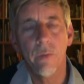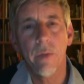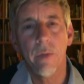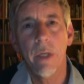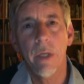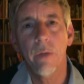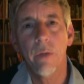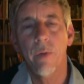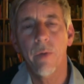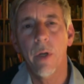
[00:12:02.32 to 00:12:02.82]

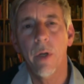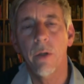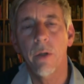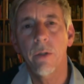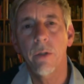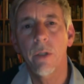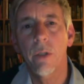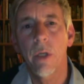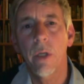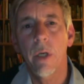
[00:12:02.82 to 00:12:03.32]

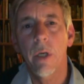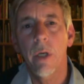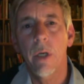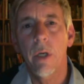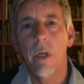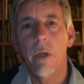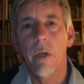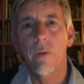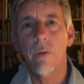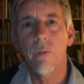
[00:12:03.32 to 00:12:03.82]
airflows
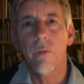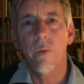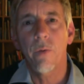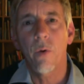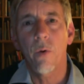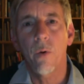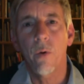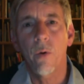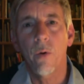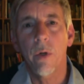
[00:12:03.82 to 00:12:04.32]

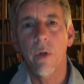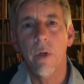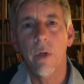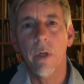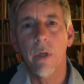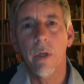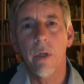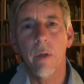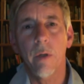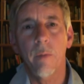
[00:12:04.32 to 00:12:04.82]

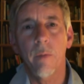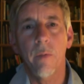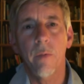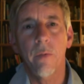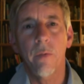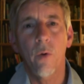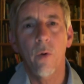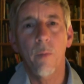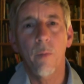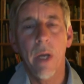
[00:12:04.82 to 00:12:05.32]

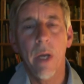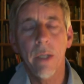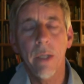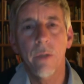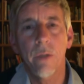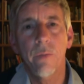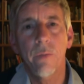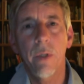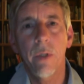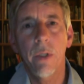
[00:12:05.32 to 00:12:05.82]
for
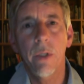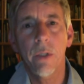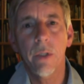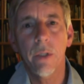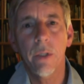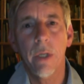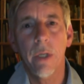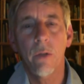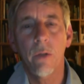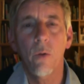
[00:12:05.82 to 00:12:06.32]

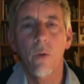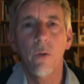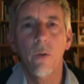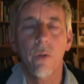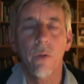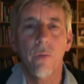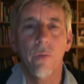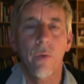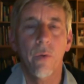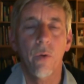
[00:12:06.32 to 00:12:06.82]
passiveness and
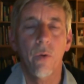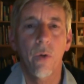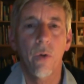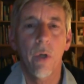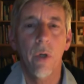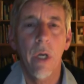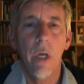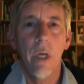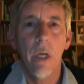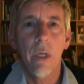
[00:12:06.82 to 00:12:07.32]
also for
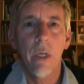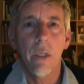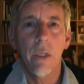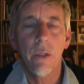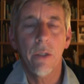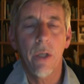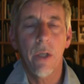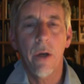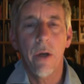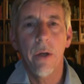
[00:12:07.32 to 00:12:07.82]

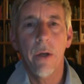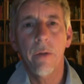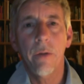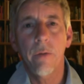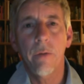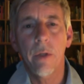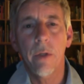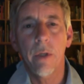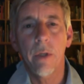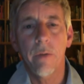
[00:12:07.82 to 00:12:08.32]
slowing
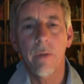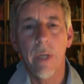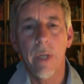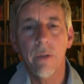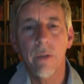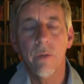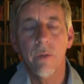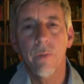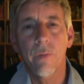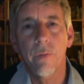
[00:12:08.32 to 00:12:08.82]

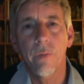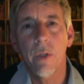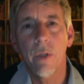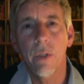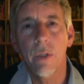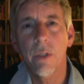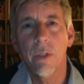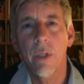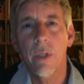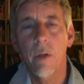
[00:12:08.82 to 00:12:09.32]
that
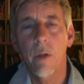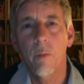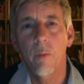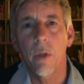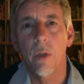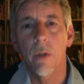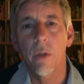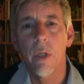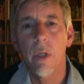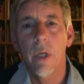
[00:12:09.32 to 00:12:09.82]
first
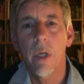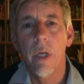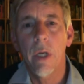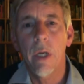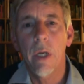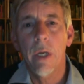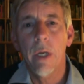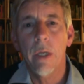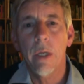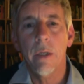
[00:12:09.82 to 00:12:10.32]
syllable.
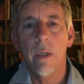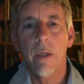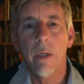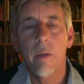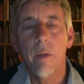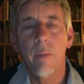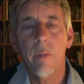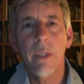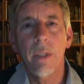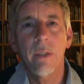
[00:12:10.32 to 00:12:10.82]

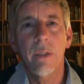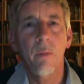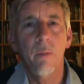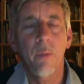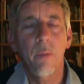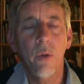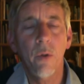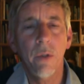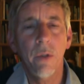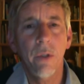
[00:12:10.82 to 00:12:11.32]
It's
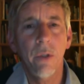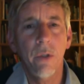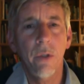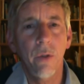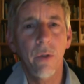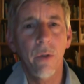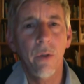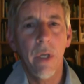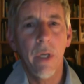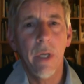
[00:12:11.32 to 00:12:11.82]
important
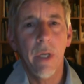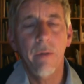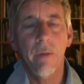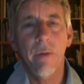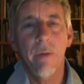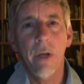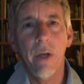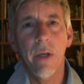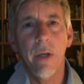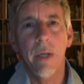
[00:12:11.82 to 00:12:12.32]
to
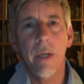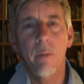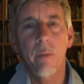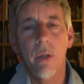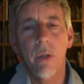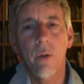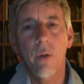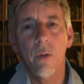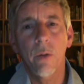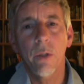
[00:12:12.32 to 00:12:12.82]
evaluate
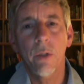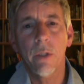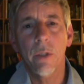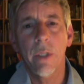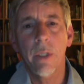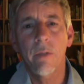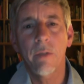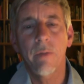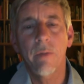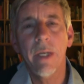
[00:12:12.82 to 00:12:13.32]
because
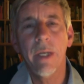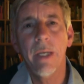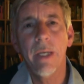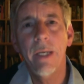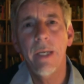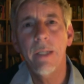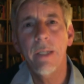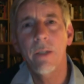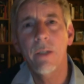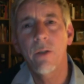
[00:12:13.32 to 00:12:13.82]
it's very
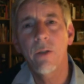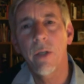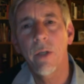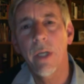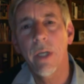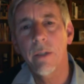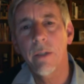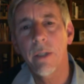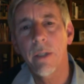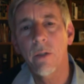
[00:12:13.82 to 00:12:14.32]
easy to
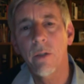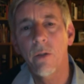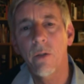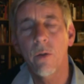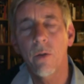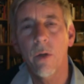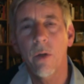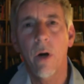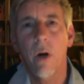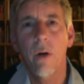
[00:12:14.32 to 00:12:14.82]
get into
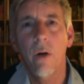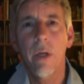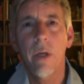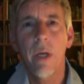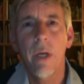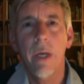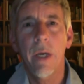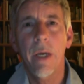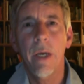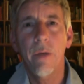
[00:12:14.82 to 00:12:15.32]
wrong
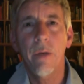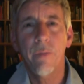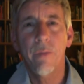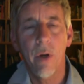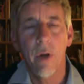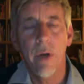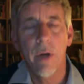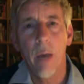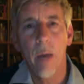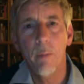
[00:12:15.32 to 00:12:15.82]

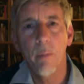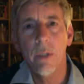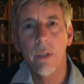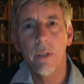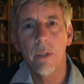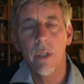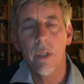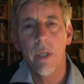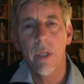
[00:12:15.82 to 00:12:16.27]
airflow habits,